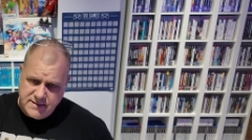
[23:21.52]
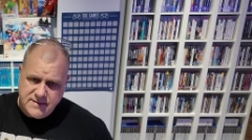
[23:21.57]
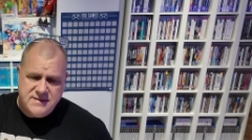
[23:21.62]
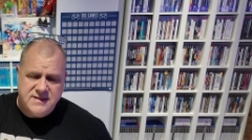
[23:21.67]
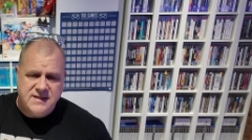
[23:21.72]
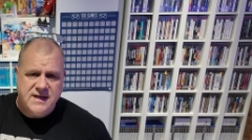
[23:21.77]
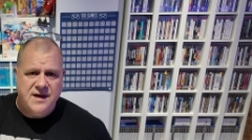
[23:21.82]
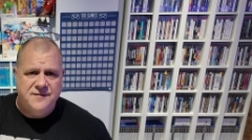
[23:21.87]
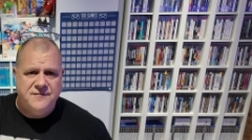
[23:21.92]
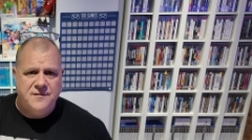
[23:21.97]

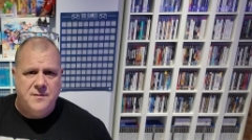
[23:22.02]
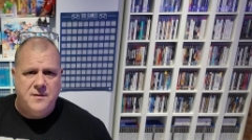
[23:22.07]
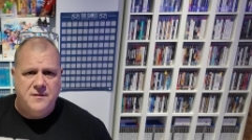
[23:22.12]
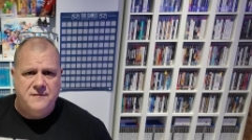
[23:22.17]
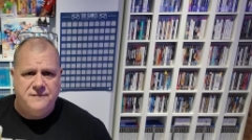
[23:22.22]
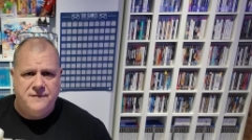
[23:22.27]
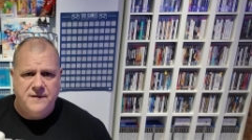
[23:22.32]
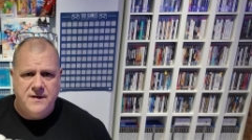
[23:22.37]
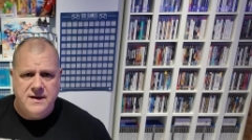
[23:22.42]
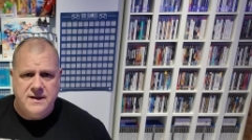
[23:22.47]
together, my
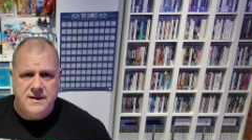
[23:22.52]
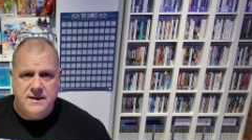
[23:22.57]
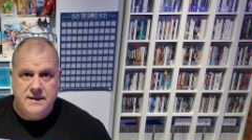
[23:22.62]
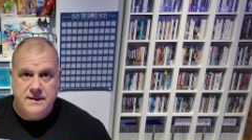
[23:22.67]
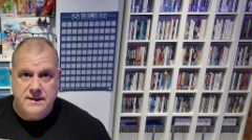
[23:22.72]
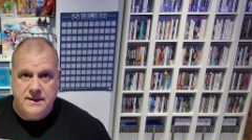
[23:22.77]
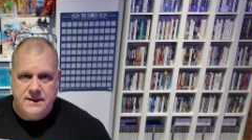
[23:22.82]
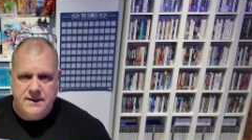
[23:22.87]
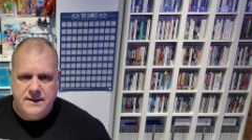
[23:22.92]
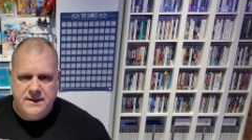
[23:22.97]
friend.
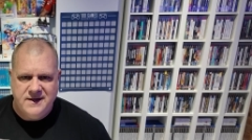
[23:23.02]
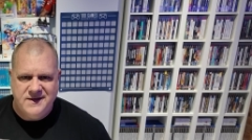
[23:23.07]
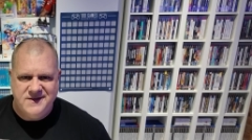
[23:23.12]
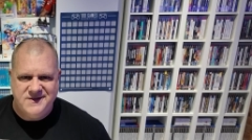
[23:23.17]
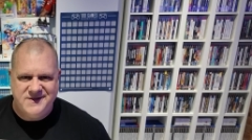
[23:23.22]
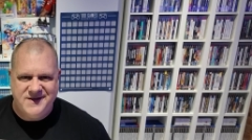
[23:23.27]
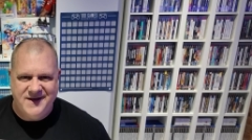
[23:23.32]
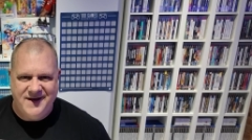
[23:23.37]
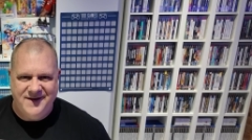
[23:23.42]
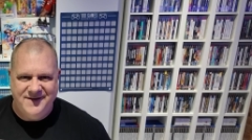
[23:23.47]

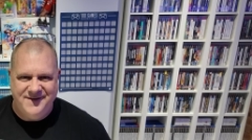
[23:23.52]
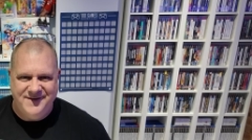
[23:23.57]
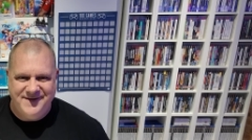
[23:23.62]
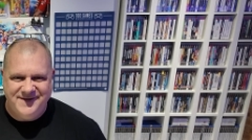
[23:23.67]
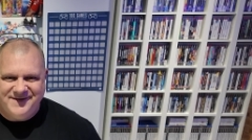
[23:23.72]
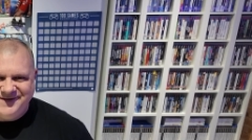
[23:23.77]
Let's go.